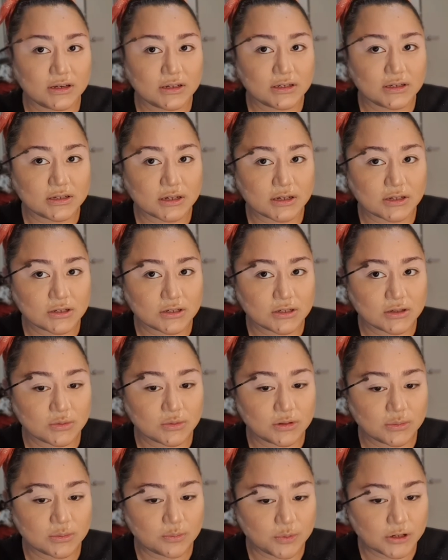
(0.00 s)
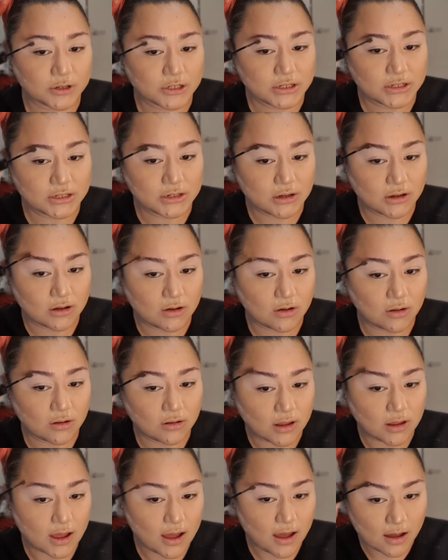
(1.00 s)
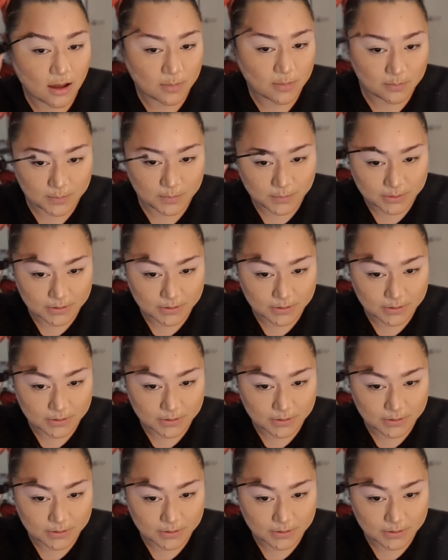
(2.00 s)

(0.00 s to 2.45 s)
So I just want to brush it all up.